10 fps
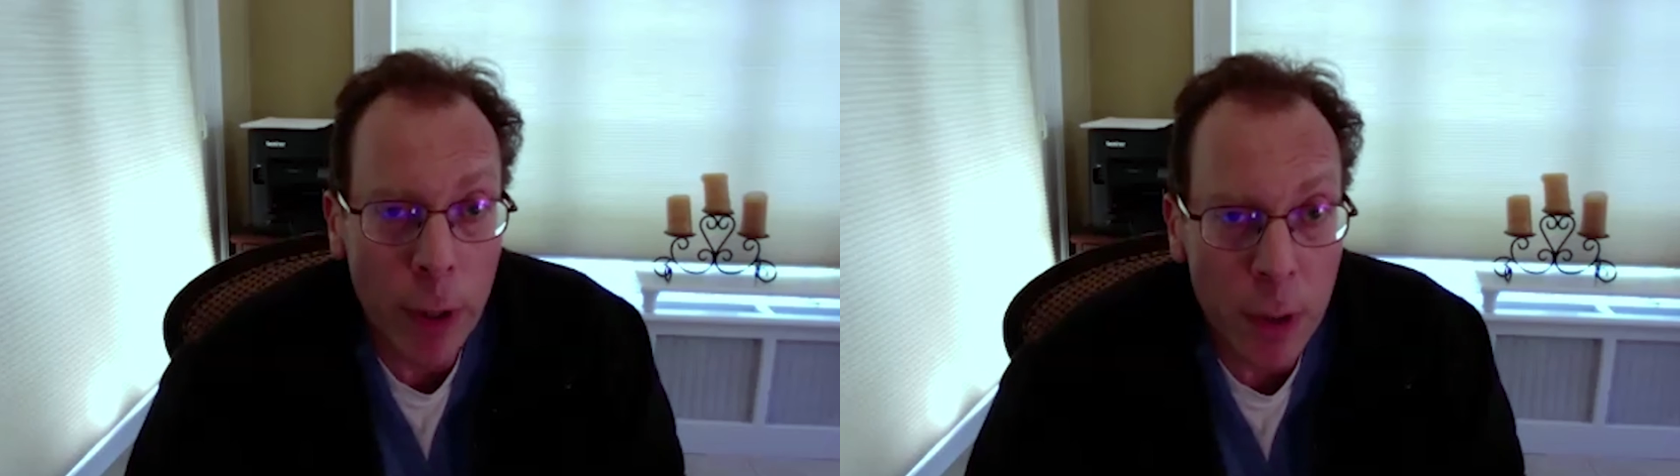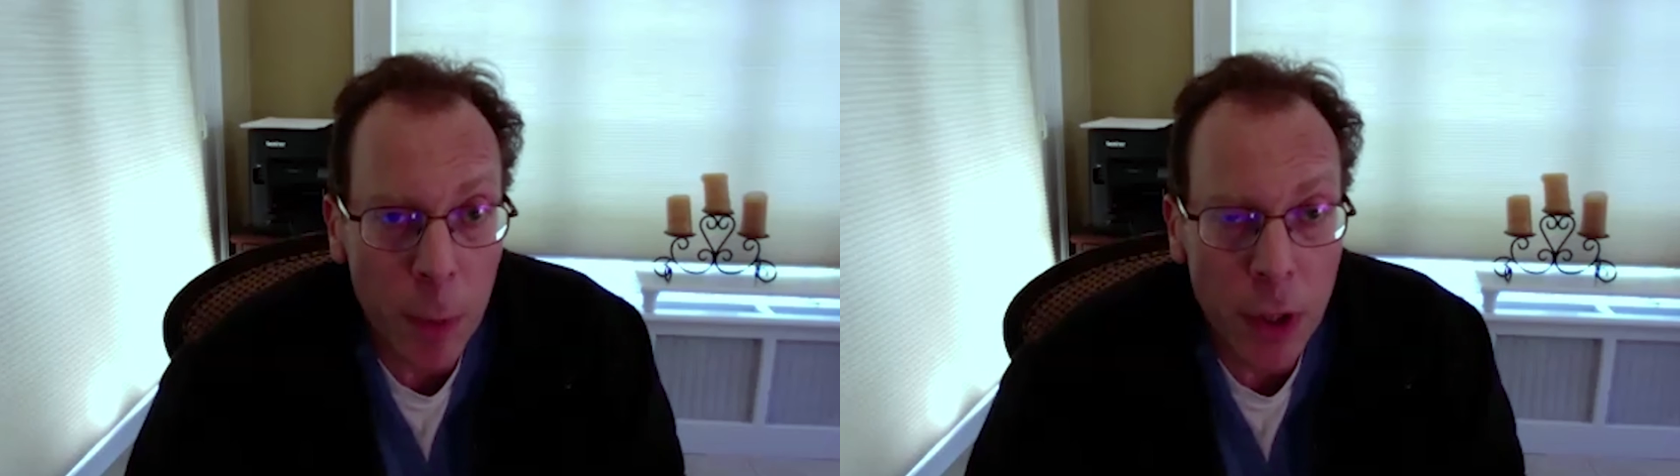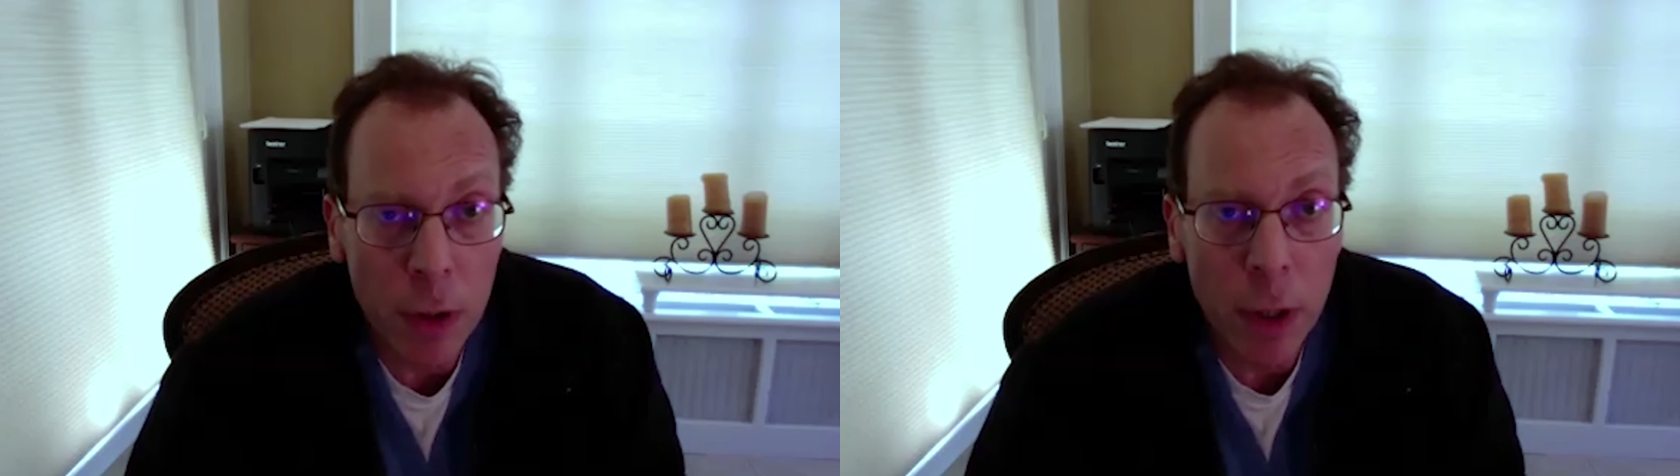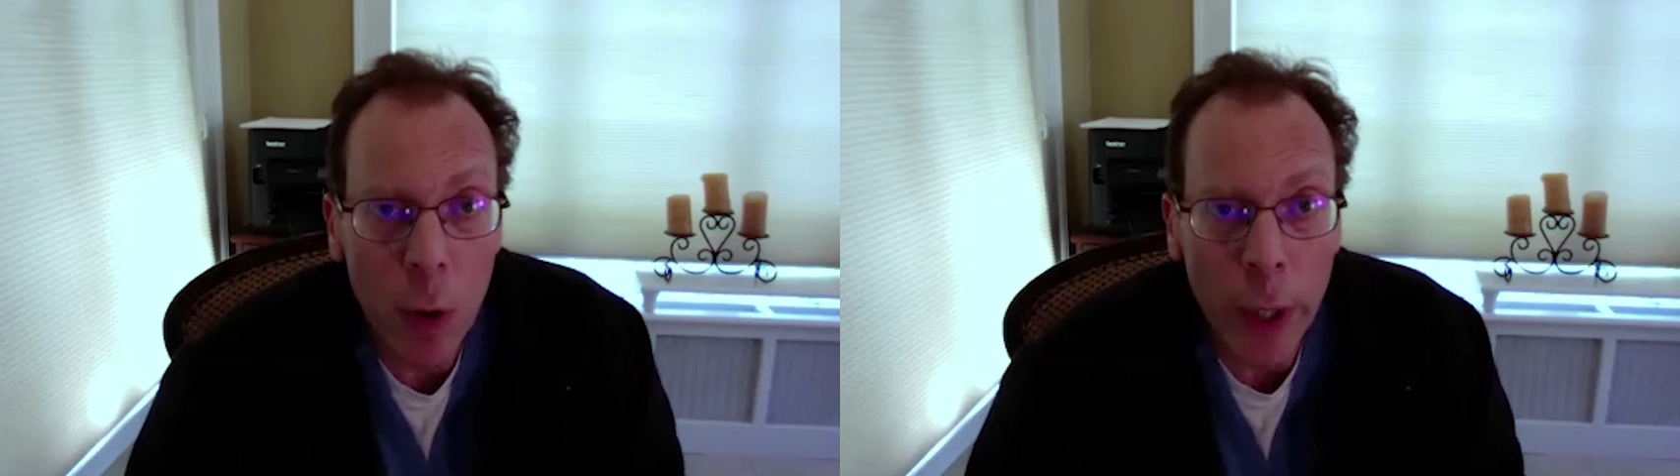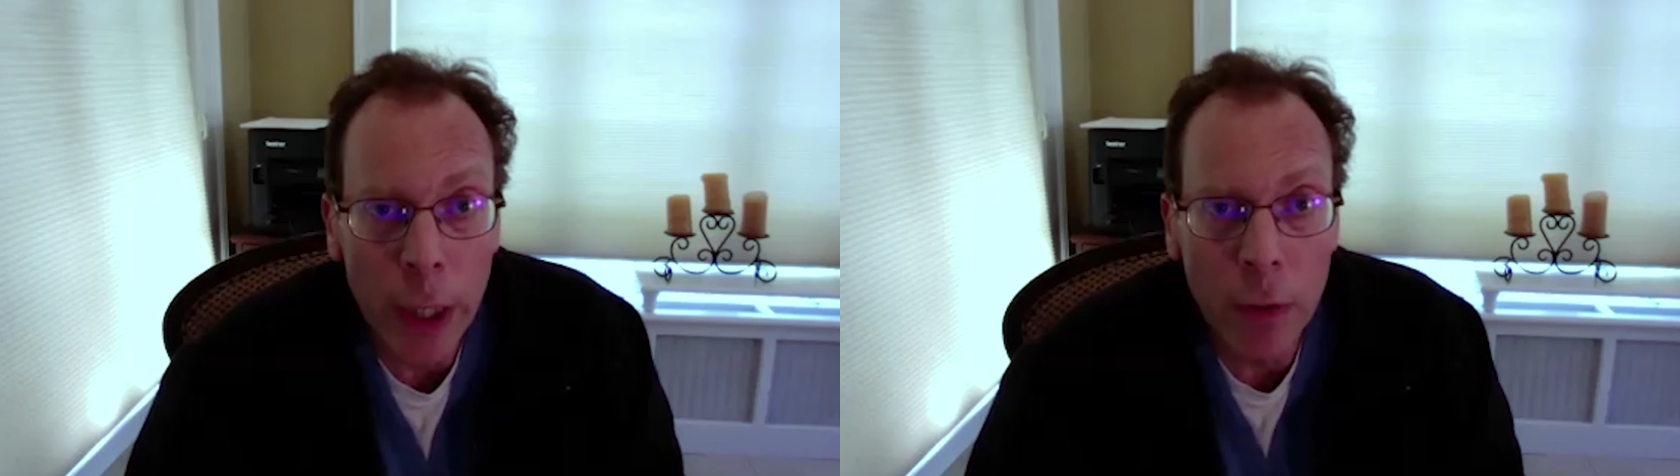especially
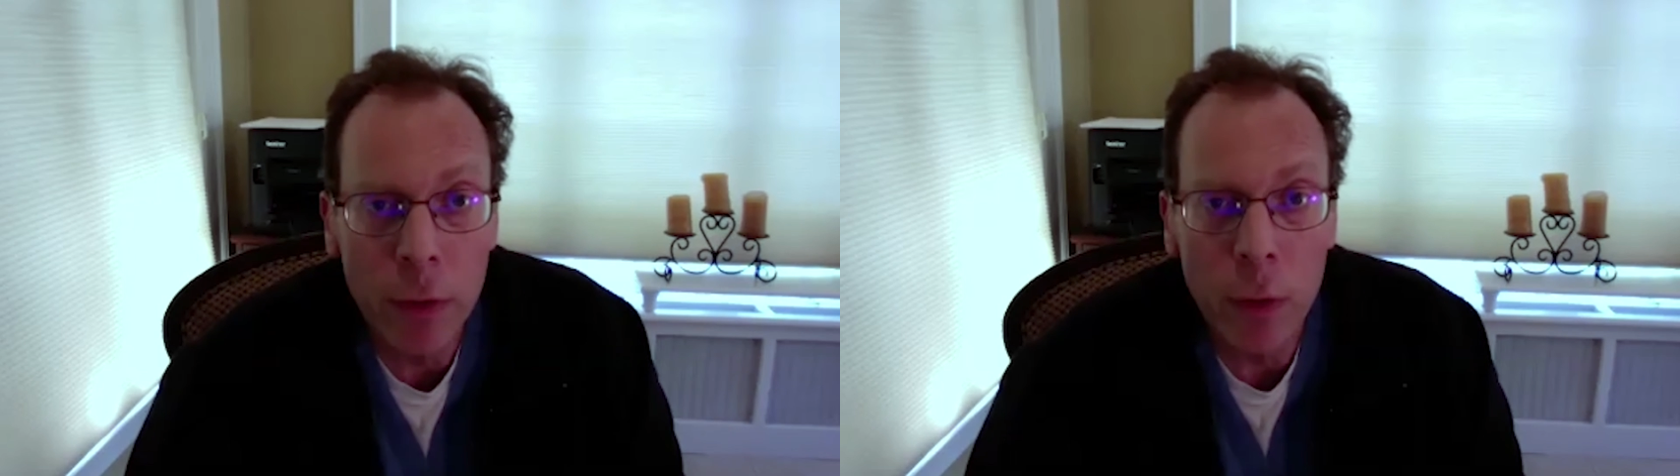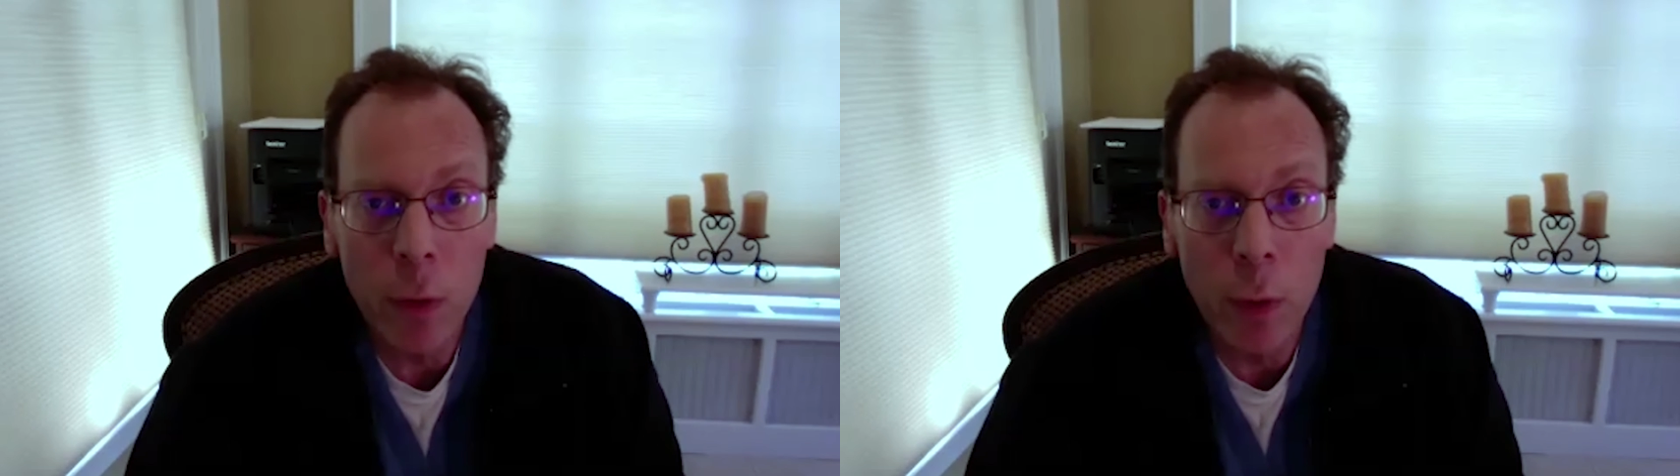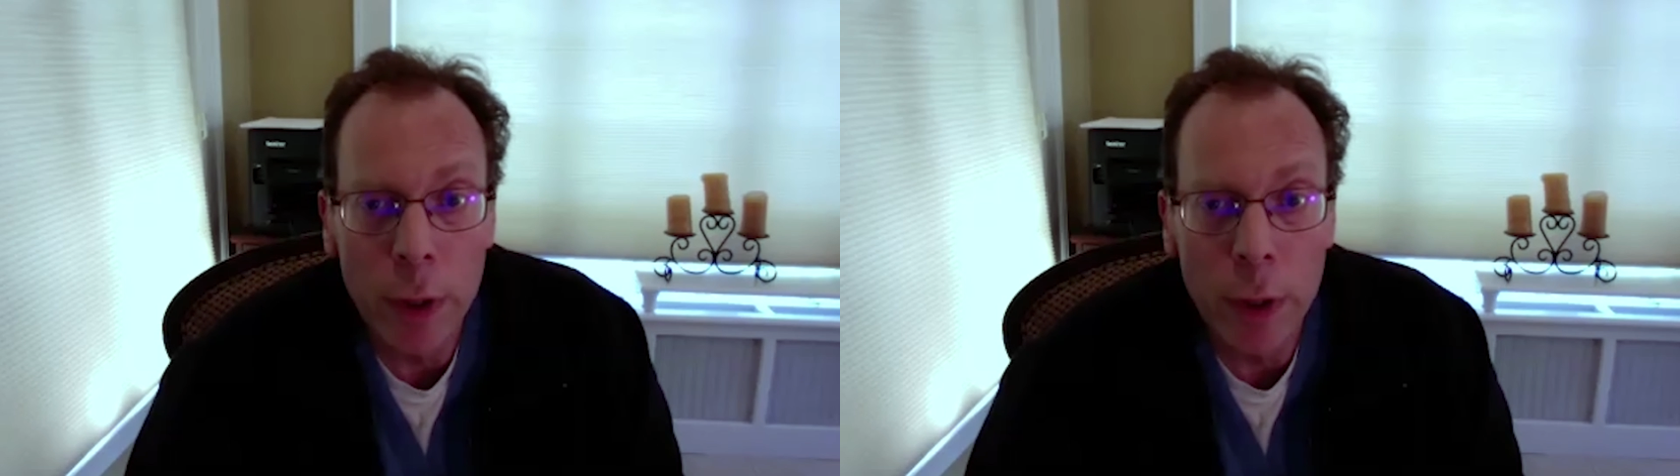going into